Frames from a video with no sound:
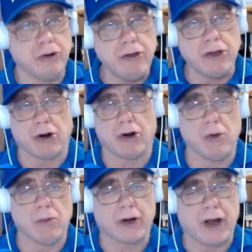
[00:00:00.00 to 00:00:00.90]
doing our
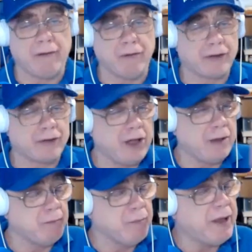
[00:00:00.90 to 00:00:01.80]
homework and we're
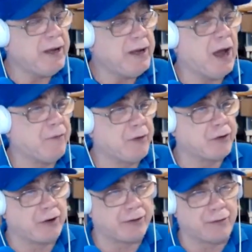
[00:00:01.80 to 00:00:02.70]
seeing many of the
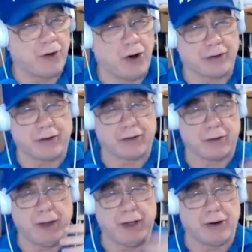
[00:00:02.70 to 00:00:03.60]
traits of
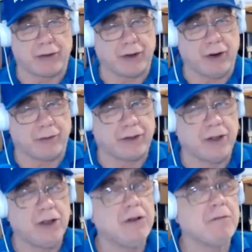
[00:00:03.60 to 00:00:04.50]
autism in ourselves
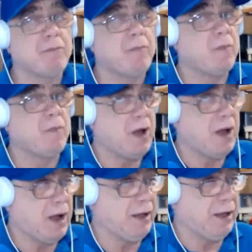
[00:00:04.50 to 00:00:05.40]

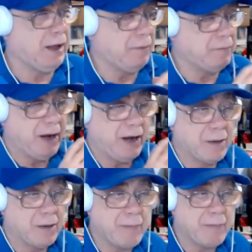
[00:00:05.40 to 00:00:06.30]
by
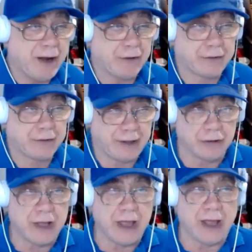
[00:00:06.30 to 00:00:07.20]
unbiasedly
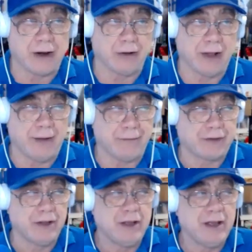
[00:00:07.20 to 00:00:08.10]
looking at our
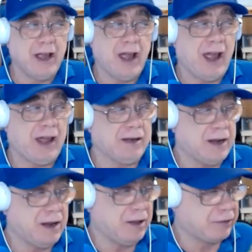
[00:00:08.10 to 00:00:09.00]
lives
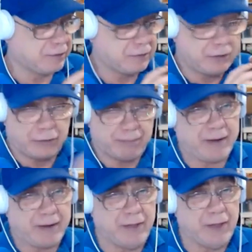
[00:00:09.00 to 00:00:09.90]
and
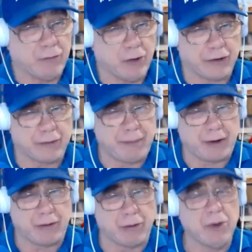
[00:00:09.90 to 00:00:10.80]
suspecting that we're on the
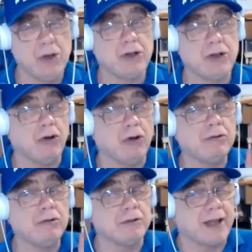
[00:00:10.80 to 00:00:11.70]
spectrum. Don't
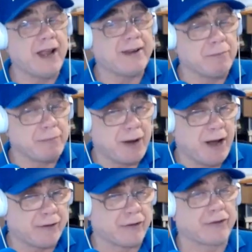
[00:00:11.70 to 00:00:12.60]
let
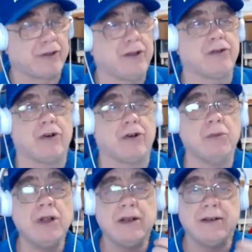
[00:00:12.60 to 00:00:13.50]
imposter syndrome
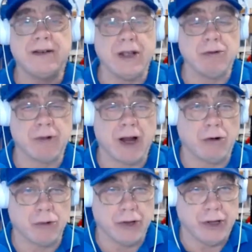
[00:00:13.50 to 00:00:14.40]

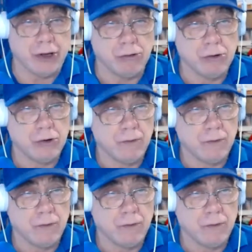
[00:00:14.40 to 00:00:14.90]
derail you